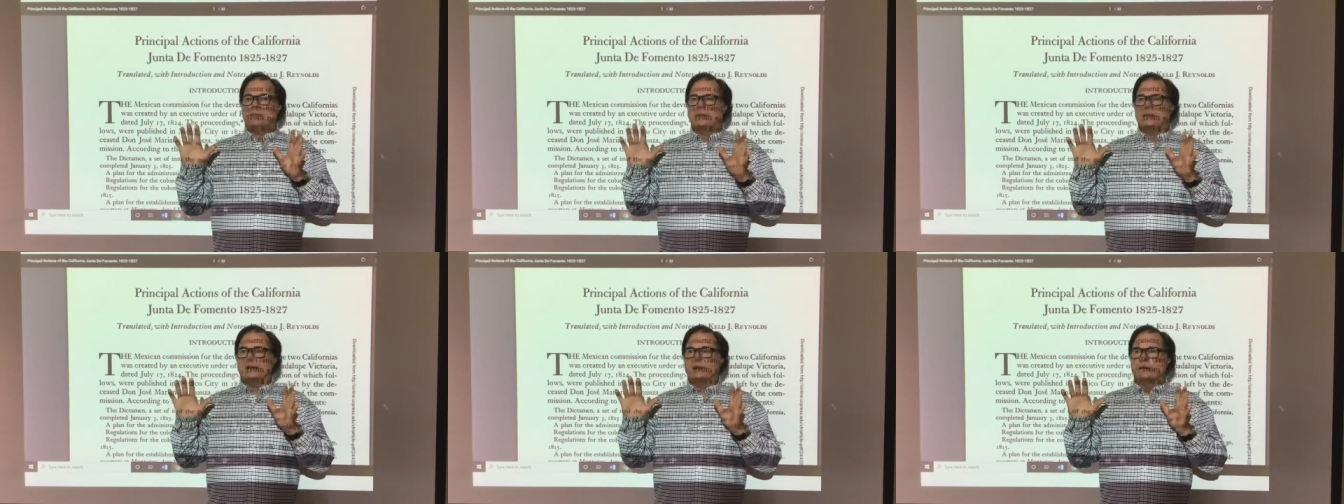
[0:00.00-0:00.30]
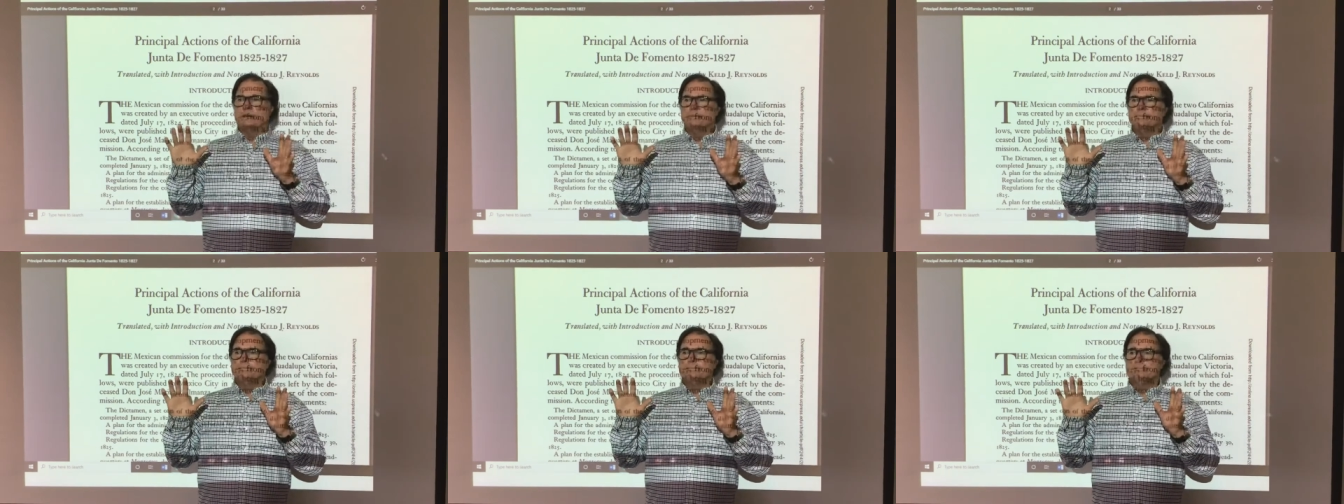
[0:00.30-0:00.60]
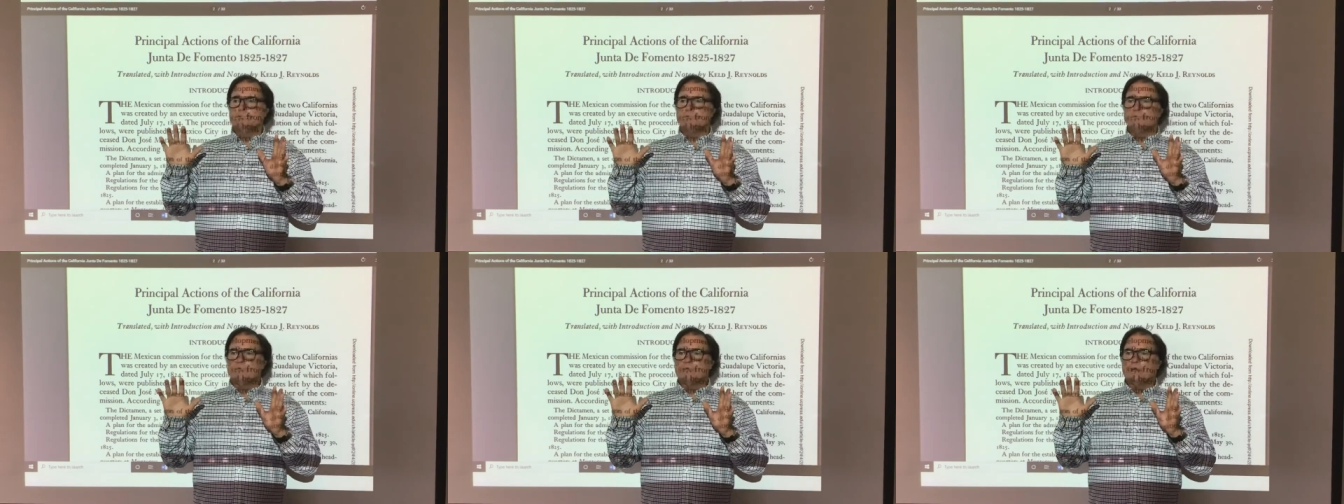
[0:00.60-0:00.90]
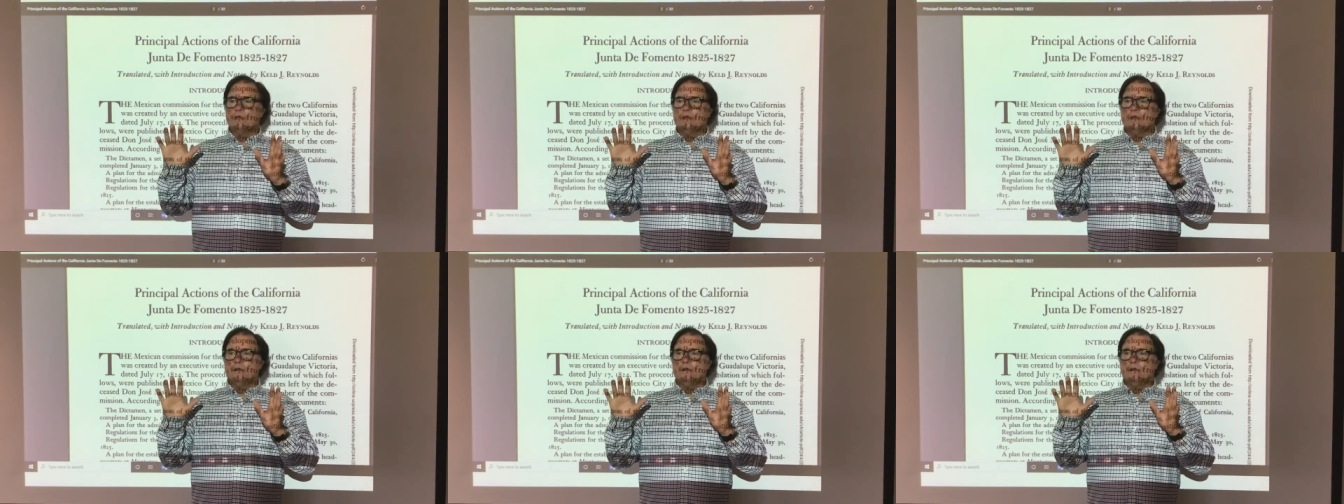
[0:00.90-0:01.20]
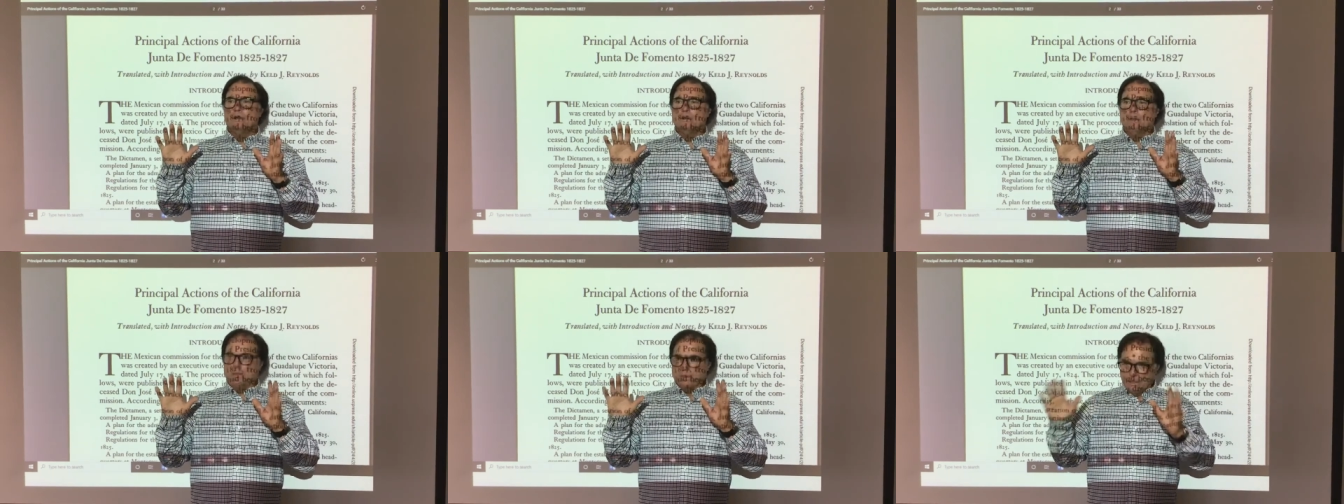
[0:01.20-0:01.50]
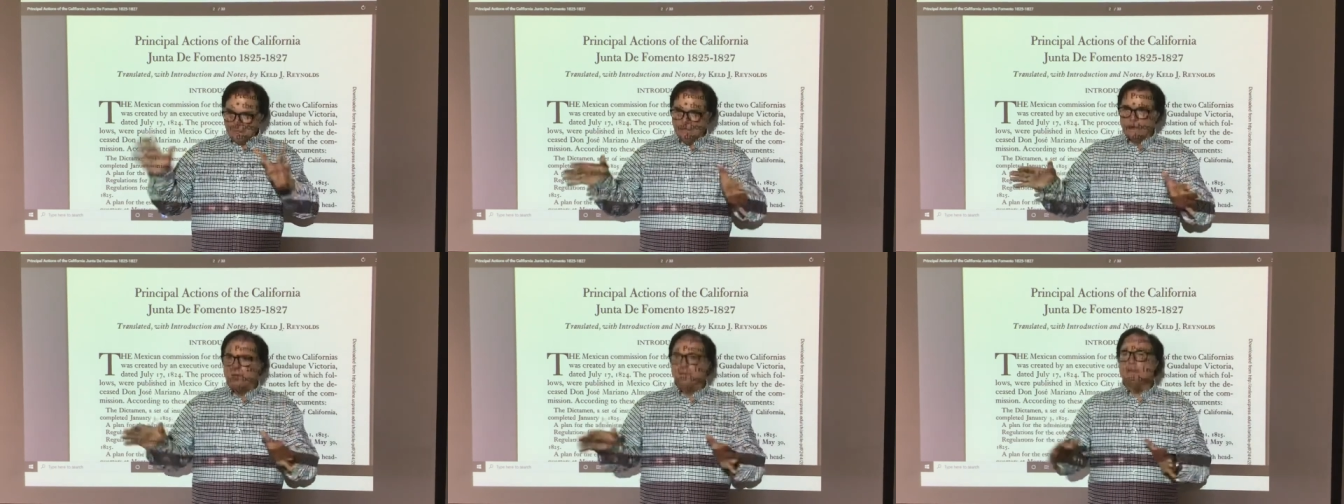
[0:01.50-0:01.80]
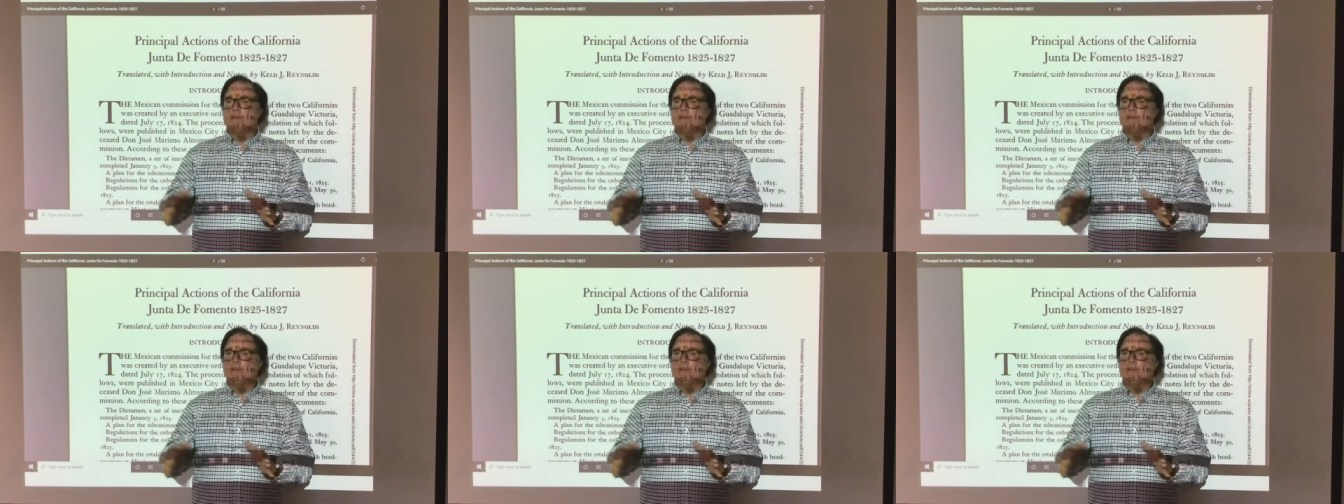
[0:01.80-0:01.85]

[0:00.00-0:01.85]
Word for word: uh, you know,